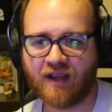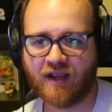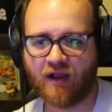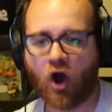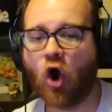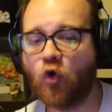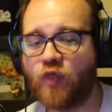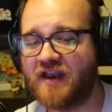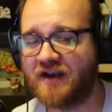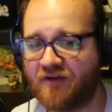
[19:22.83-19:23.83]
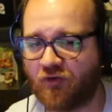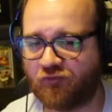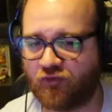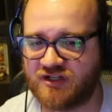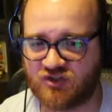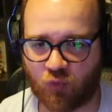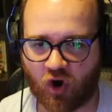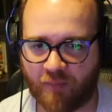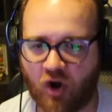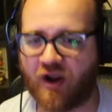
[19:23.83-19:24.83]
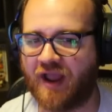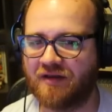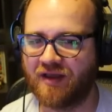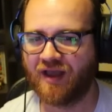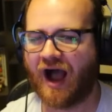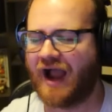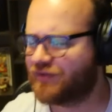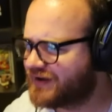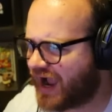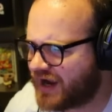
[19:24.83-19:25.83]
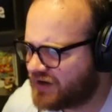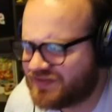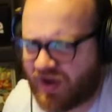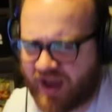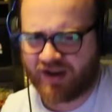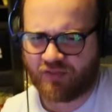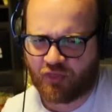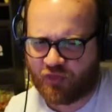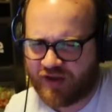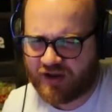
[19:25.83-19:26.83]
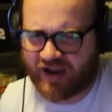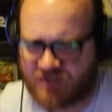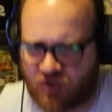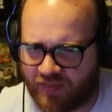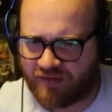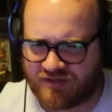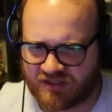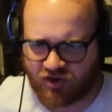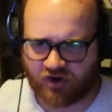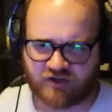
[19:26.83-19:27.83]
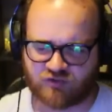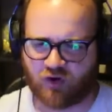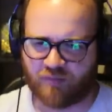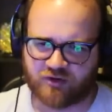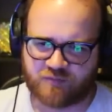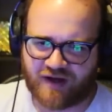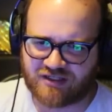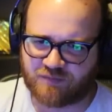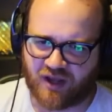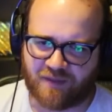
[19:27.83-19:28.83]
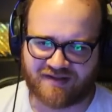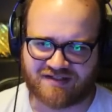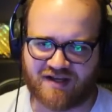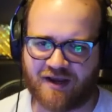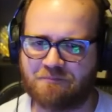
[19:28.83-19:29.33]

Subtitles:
Oh, they didn't have a free swarm. Okay. I didn't think I saw them discard a swarm, but it was possible I missed it.